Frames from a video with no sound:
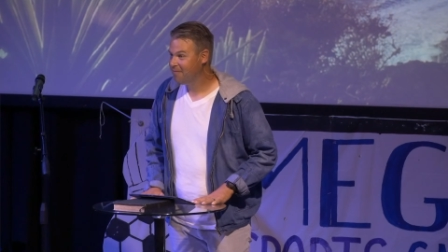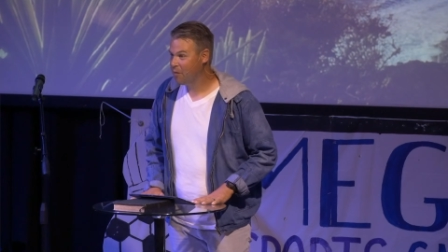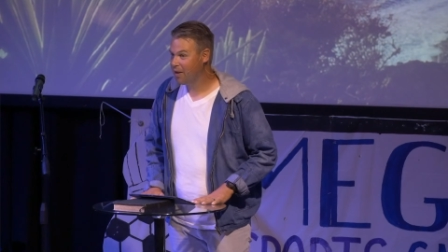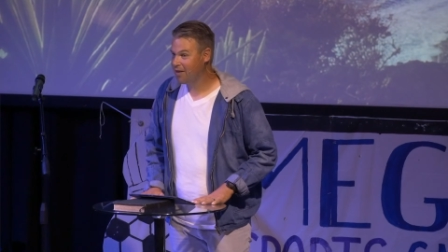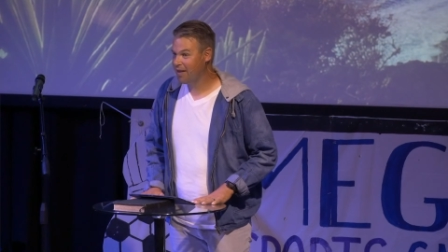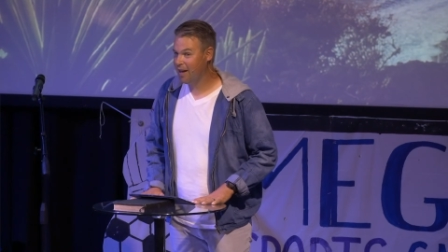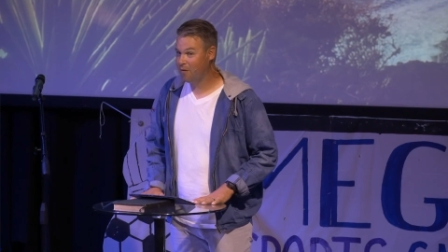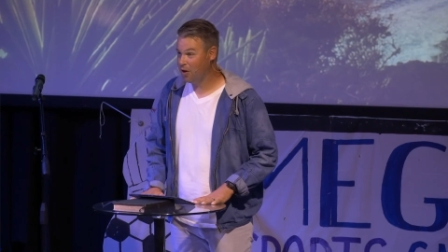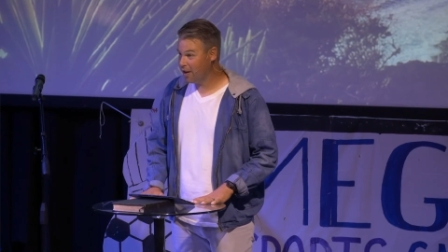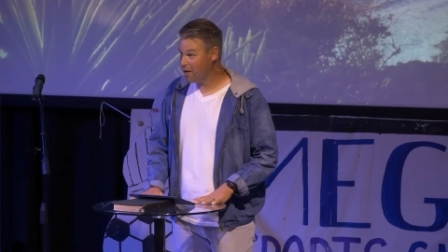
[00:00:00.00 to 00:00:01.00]
And we can say, if
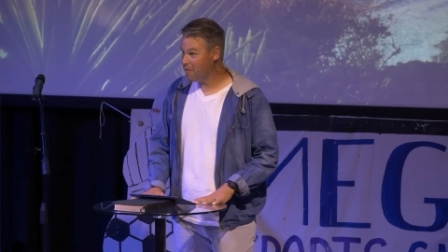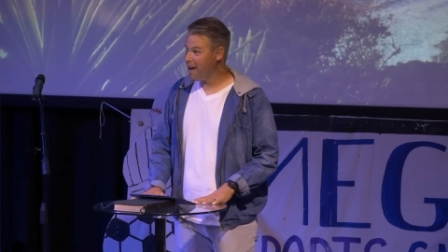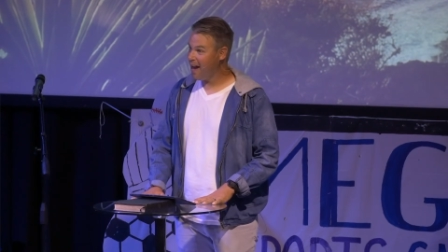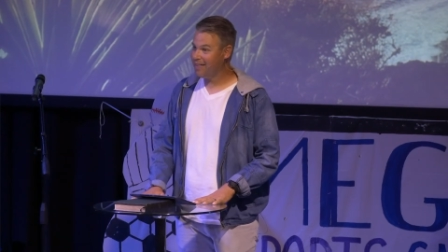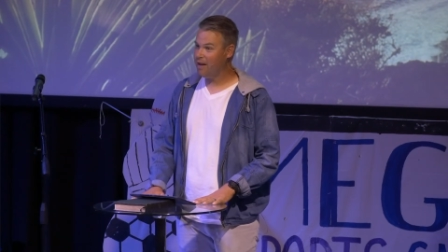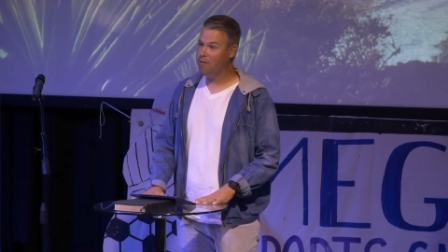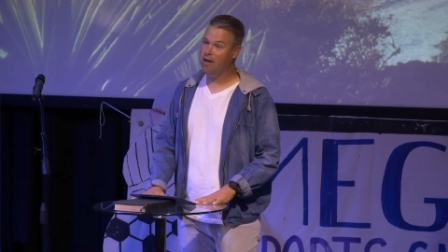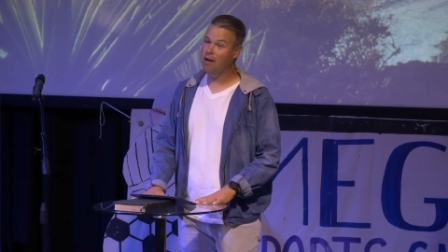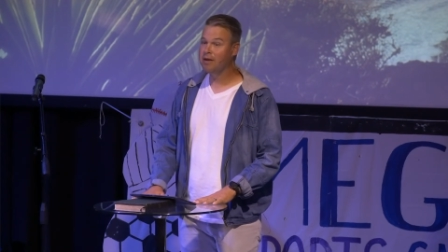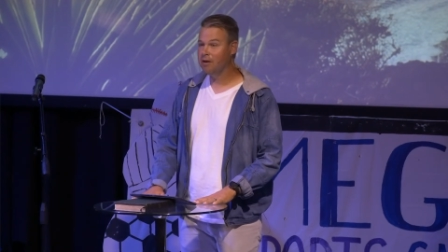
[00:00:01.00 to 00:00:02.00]
you're going to react that way,
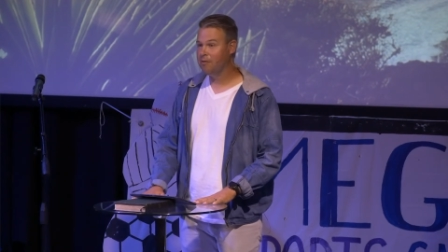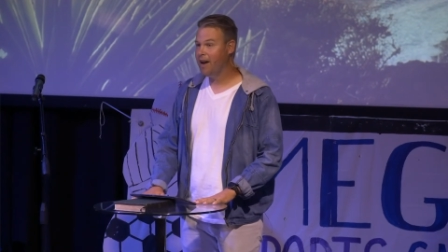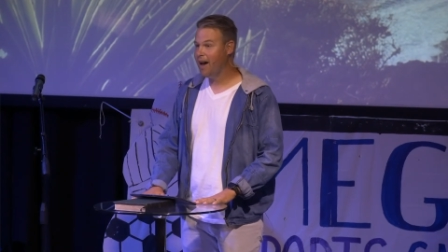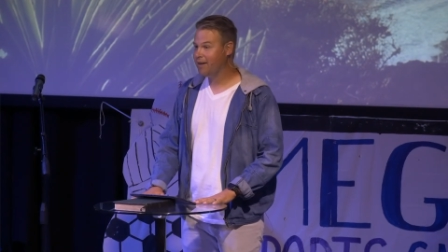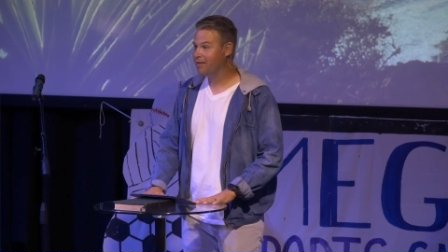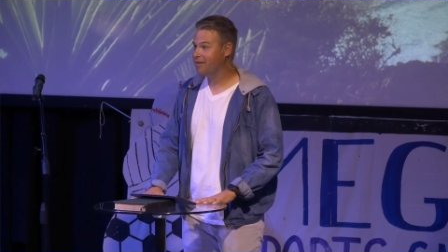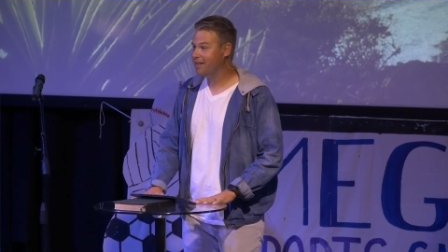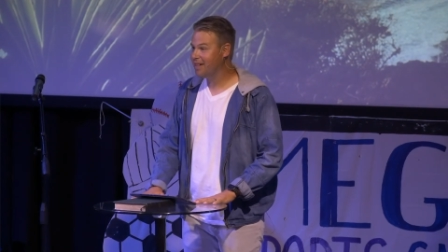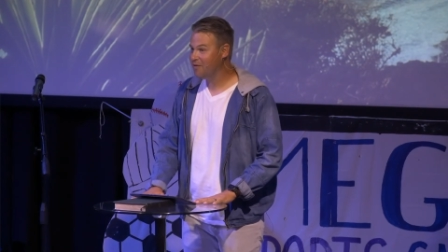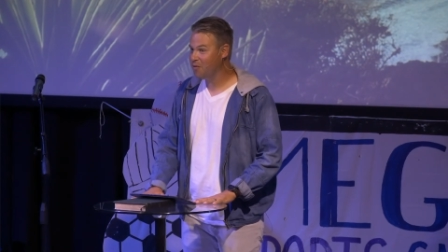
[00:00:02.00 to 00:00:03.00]
I'm going to react
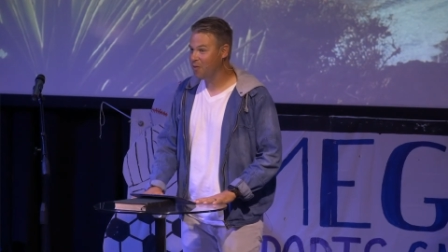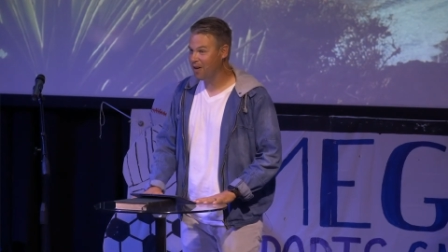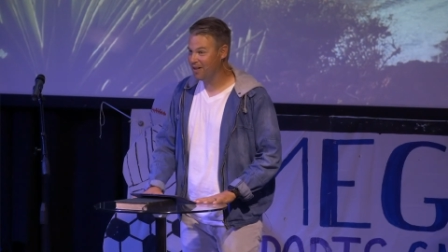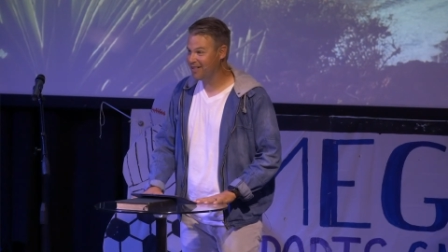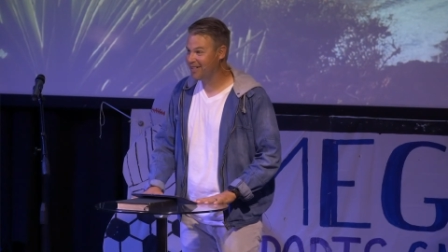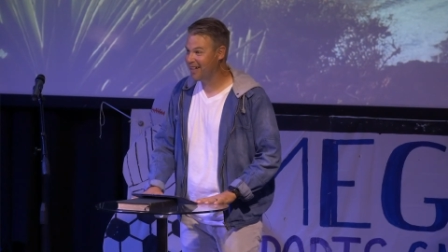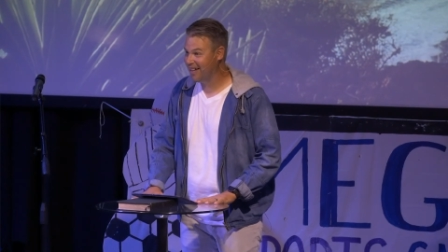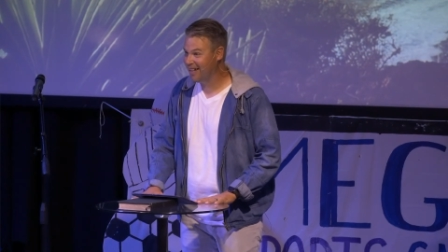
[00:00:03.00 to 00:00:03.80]
even worse.